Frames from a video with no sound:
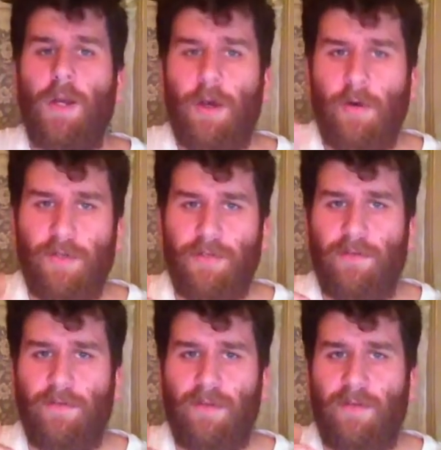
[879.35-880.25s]
go
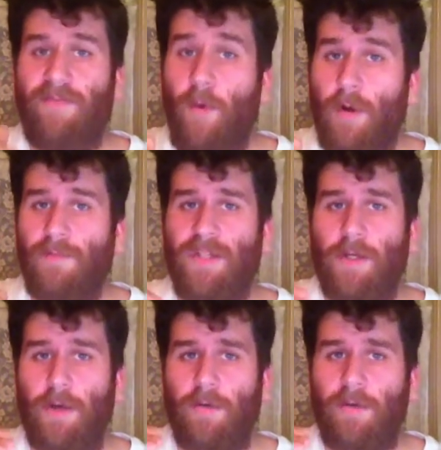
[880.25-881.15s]
to the forums, and
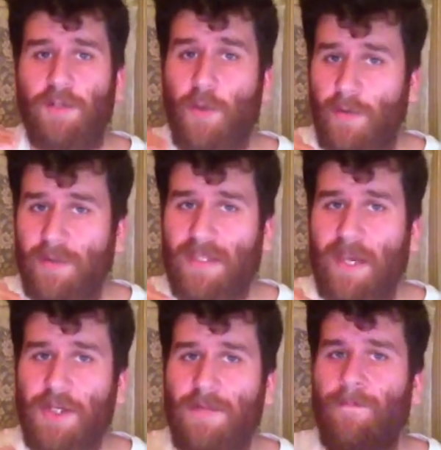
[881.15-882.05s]
go to the tools
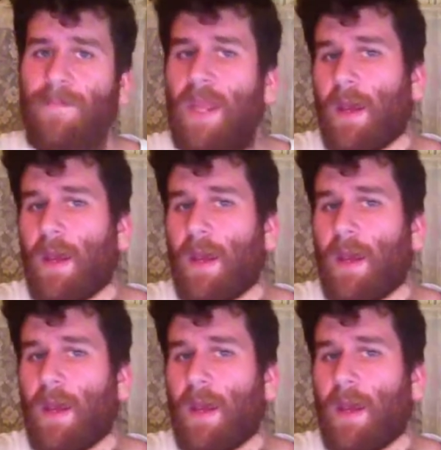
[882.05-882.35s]
section,